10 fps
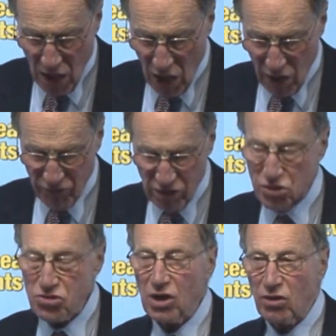of the
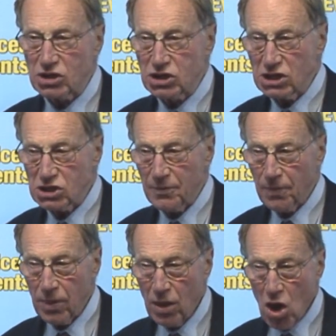authorities,
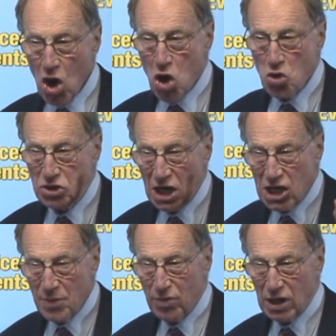who
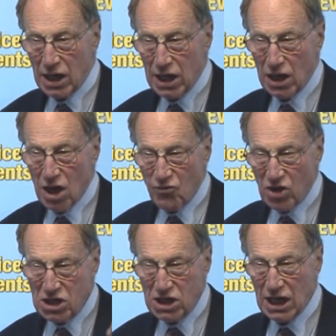deliberately, for
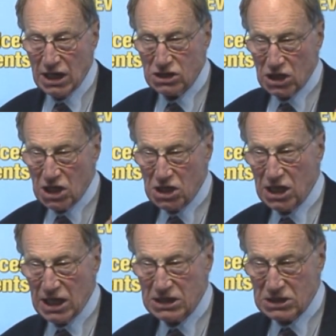years and
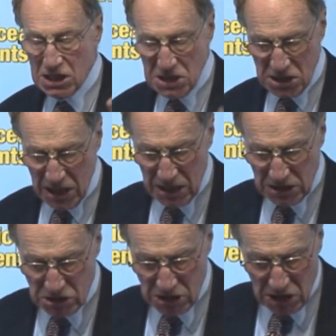years and
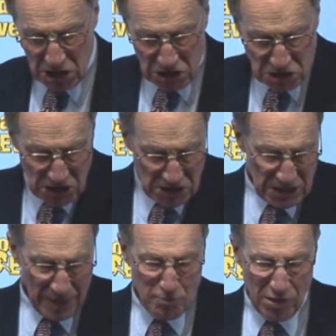years, turned
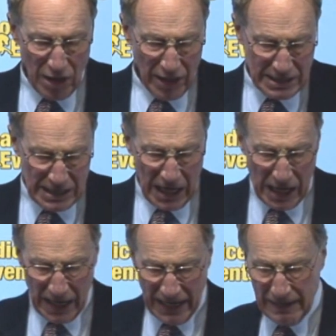a blind
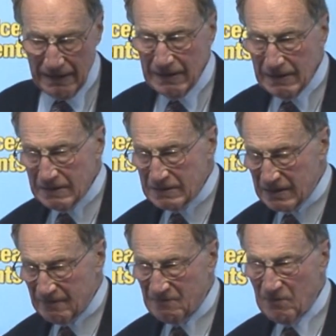eye to
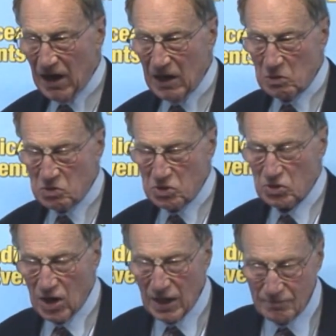the vile
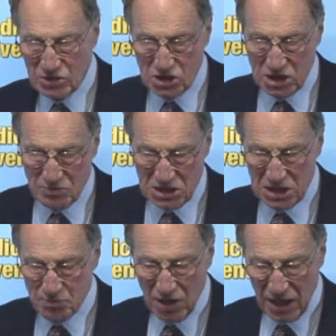crimes
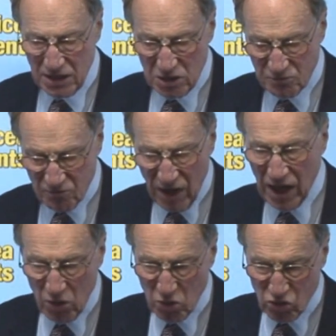committed by those
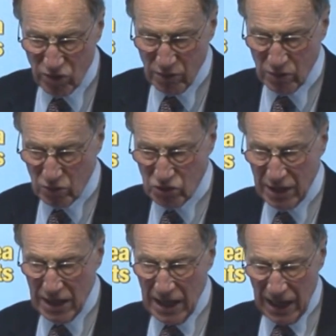vile criminals
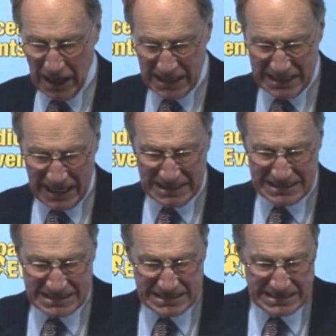
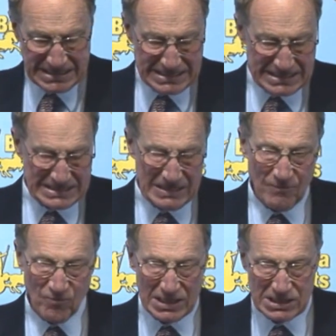against
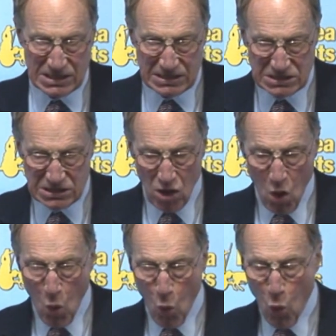defenceless
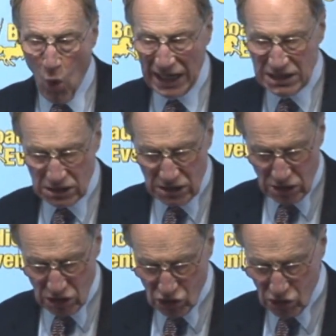white
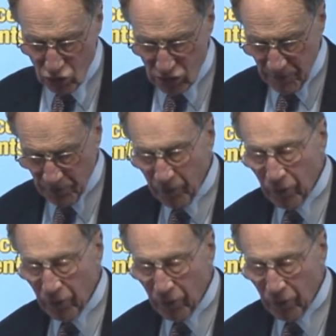children.